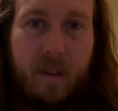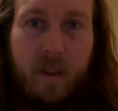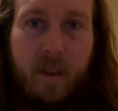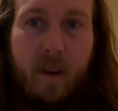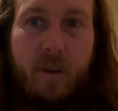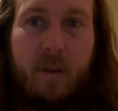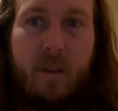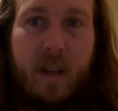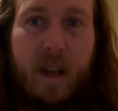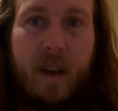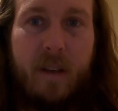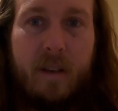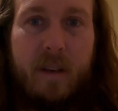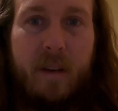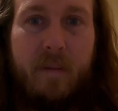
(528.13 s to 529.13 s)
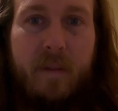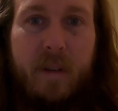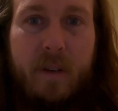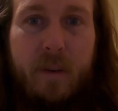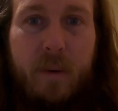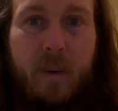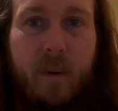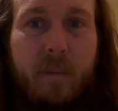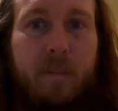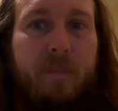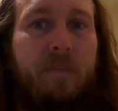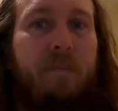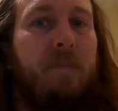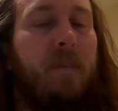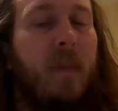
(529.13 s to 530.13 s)
the low status individual.
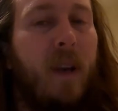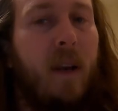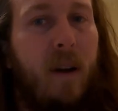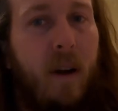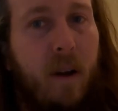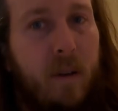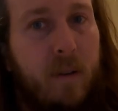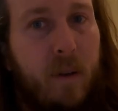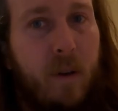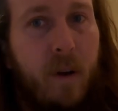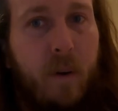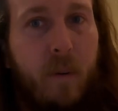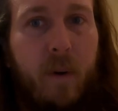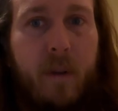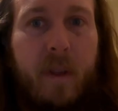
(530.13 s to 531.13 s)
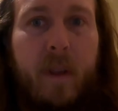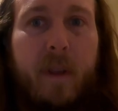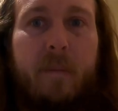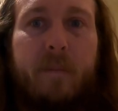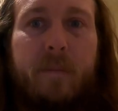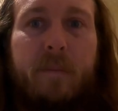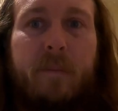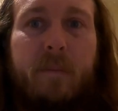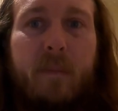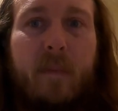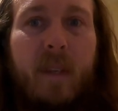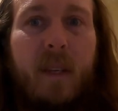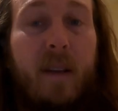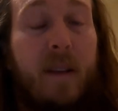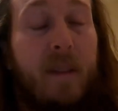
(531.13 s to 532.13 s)
Also noteworthy,
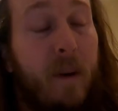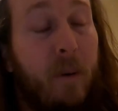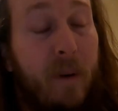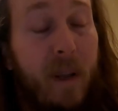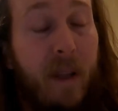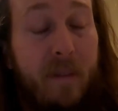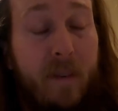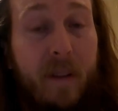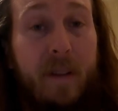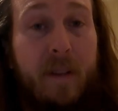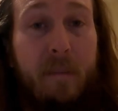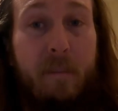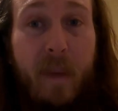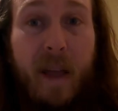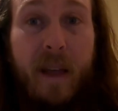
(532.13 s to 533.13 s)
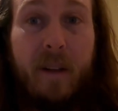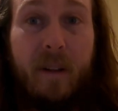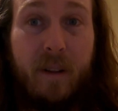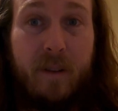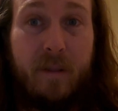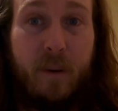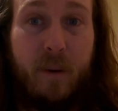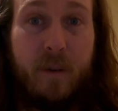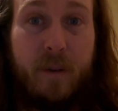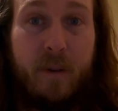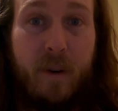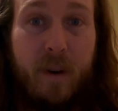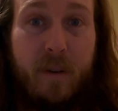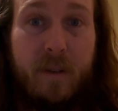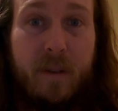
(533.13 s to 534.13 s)
there were definitely some male
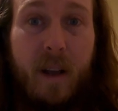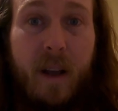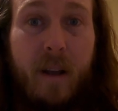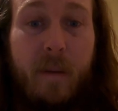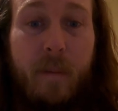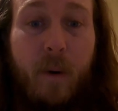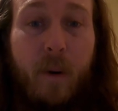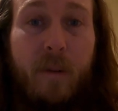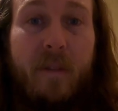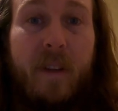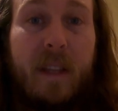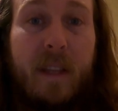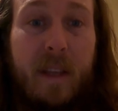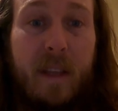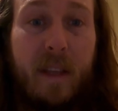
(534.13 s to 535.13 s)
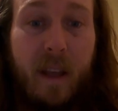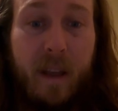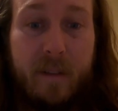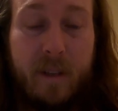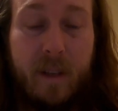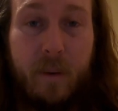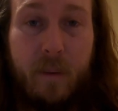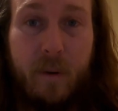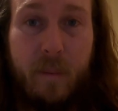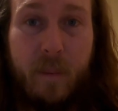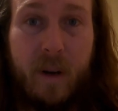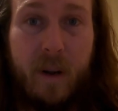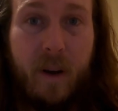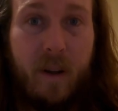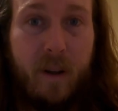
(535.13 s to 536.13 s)
sorcerers, or vitki, as they would have
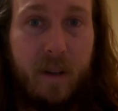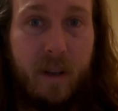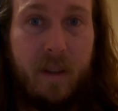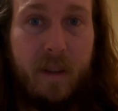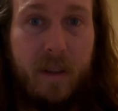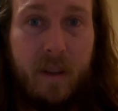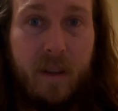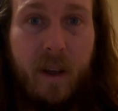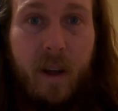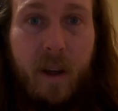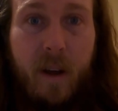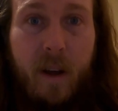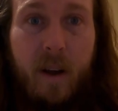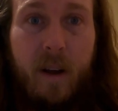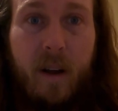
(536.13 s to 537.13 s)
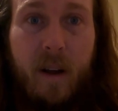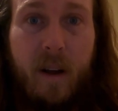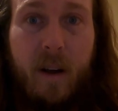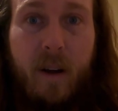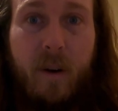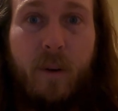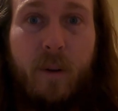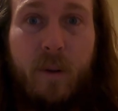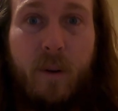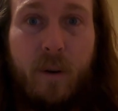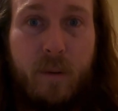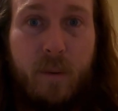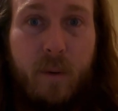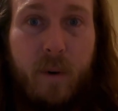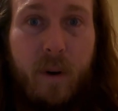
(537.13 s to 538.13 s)
been called in the Old
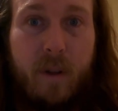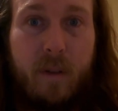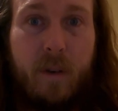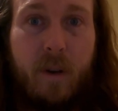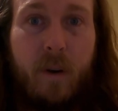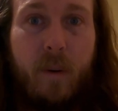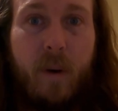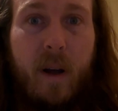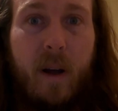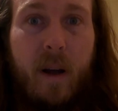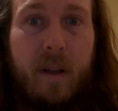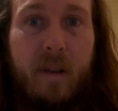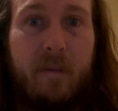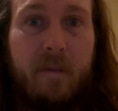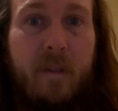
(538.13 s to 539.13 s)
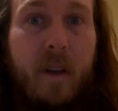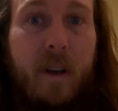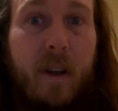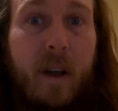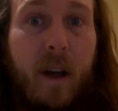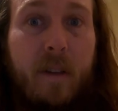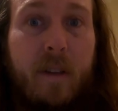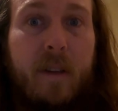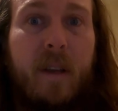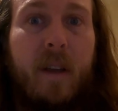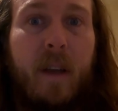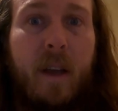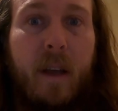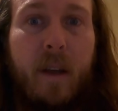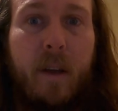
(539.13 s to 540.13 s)
Norse world. So in
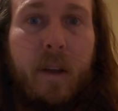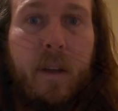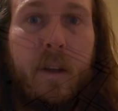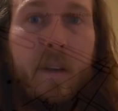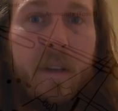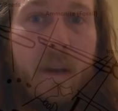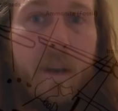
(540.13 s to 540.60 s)
Fyrkat, in